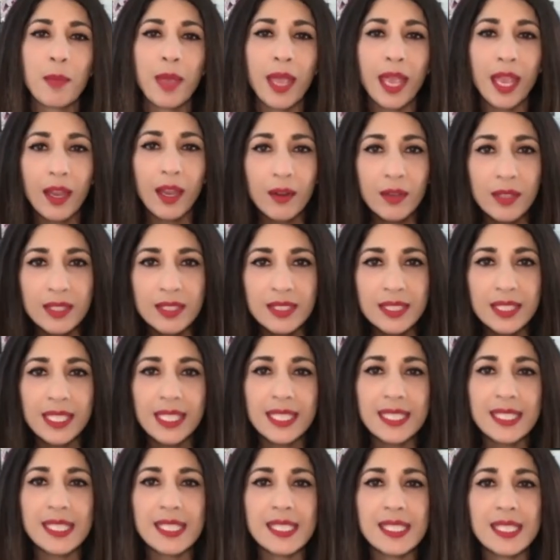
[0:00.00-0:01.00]

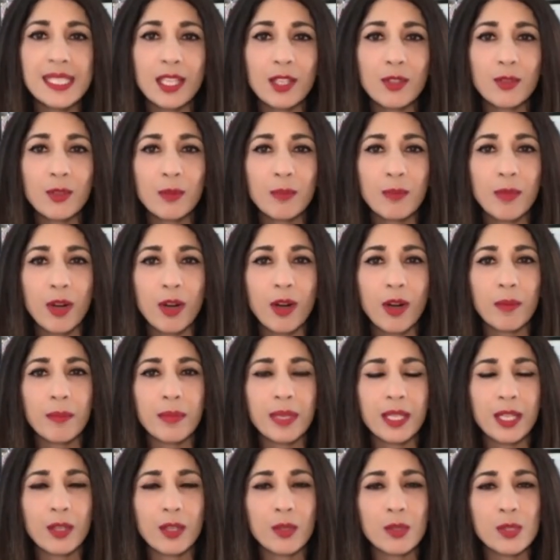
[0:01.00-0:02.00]
parenting as a single mom,
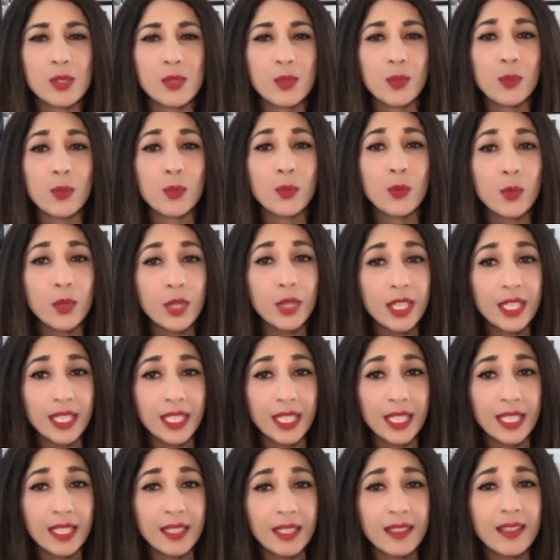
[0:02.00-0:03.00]
and also
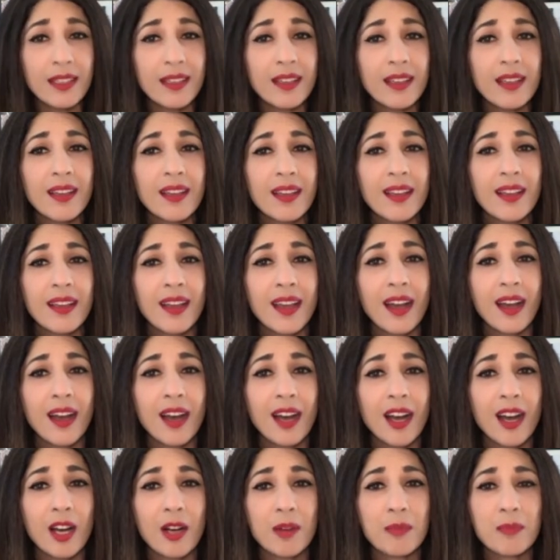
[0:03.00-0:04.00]
working
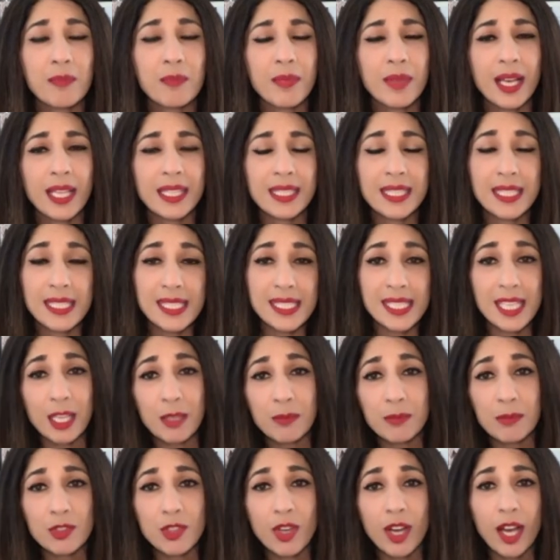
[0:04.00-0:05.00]
at the
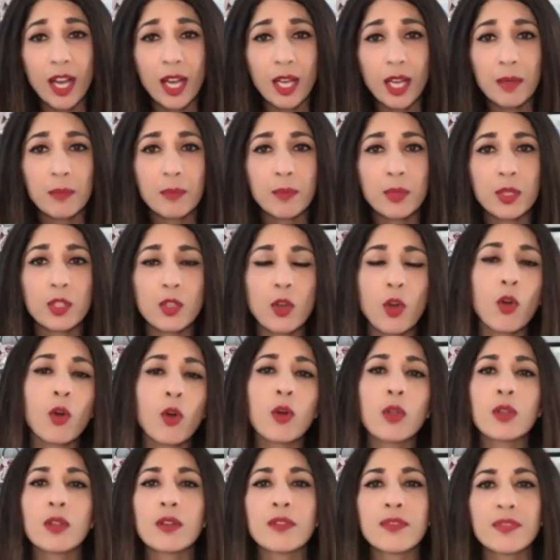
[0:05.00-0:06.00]
same time. But
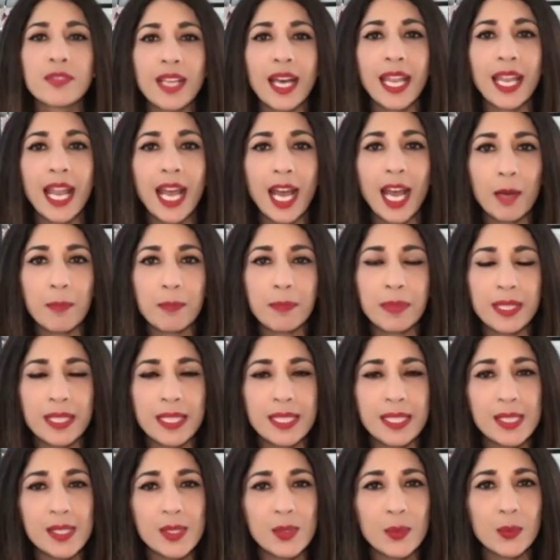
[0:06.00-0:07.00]
all of that
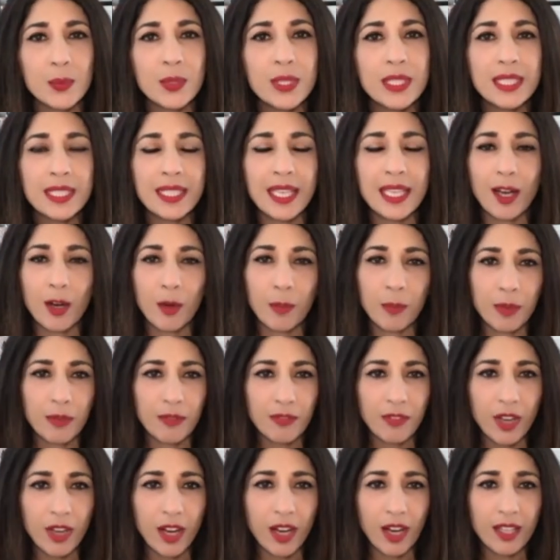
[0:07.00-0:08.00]
happens with the help
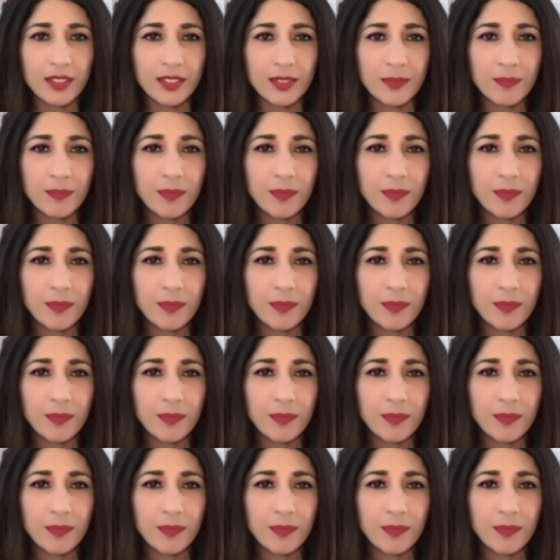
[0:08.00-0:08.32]
of God.